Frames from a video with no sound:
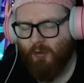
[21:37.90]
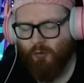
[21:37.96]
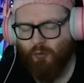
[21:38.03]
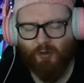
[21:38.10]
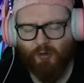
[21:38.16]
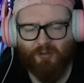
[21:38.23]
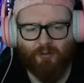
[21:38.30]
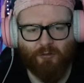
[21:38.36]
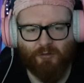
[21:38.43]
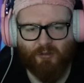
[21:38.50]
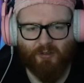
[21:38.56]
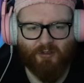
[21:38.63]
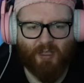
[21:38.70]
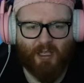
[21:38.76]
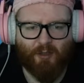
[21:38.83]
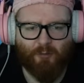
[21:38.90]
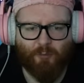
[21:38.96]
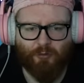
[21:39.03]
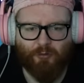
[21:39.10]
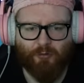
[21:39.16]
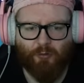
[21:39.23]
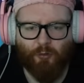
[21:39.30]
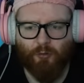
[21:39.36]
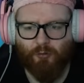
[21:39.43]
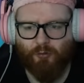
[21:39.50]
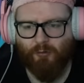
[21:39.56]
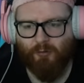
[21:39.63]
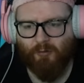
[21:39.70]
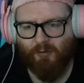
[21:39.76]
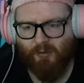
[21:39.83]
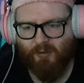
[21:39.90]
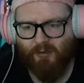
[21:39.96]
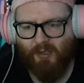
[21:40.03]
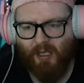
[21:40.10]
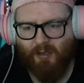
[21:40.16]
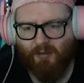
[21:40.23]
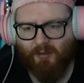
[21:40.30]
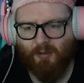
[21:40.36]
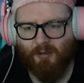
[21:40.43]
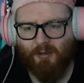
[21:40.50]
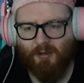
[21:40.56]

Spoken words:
critical success, but just cultural success.